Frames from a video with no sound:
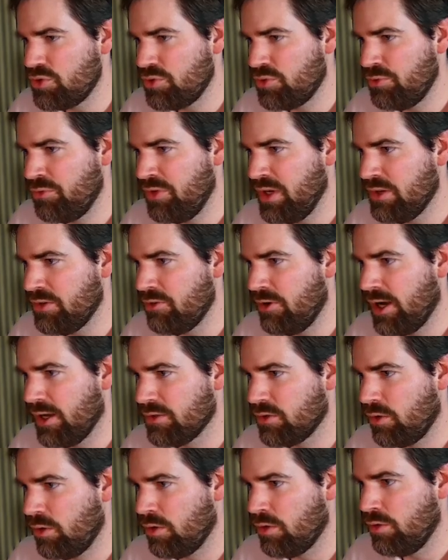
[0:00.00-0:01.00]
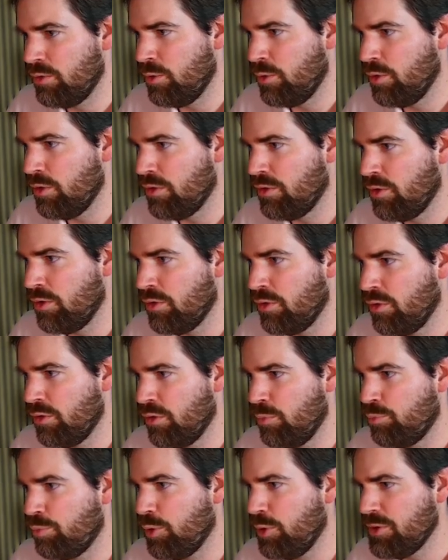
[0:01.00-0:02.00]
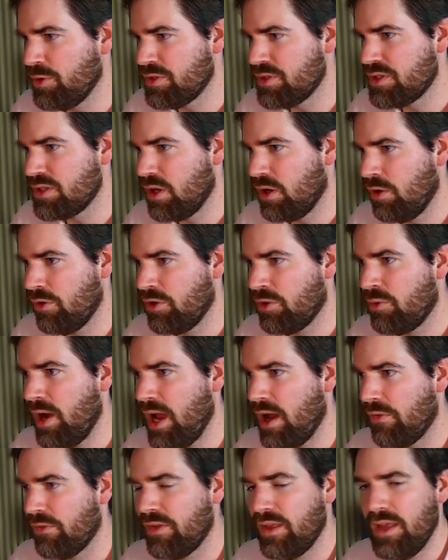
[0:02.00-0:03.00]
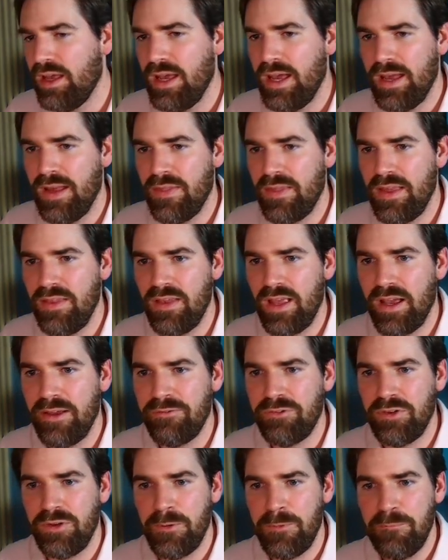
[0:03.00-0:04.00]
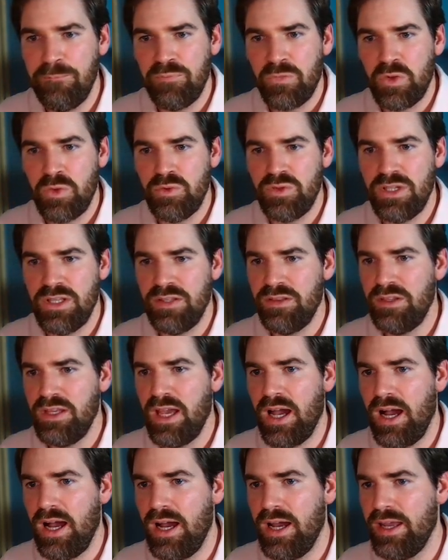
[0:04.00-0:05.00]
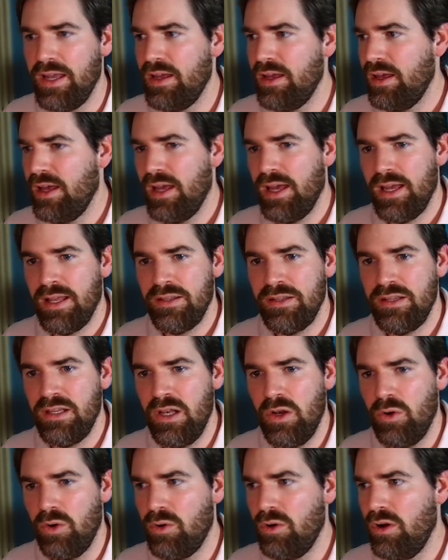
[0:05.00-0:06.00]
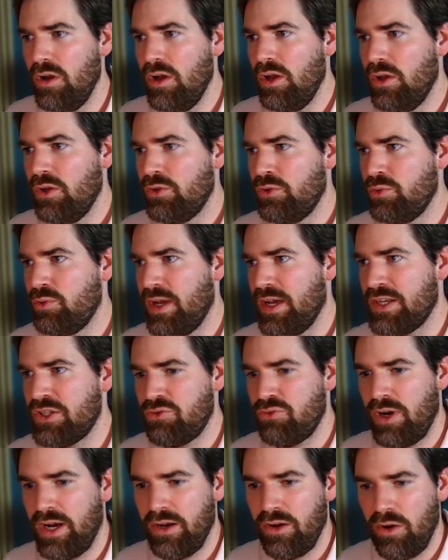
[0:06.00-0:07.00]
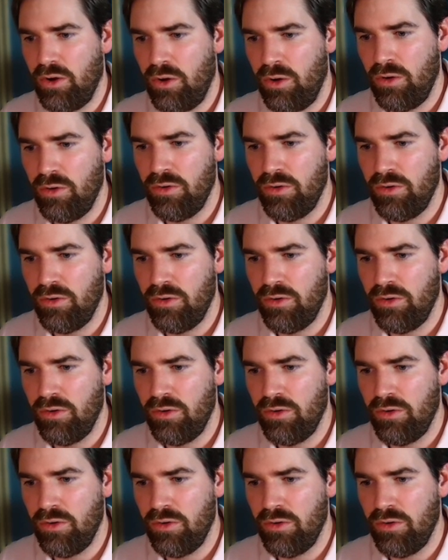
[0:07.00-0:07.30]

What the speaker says: to filter out all the points on the ground. And then after using the high and the low to extract all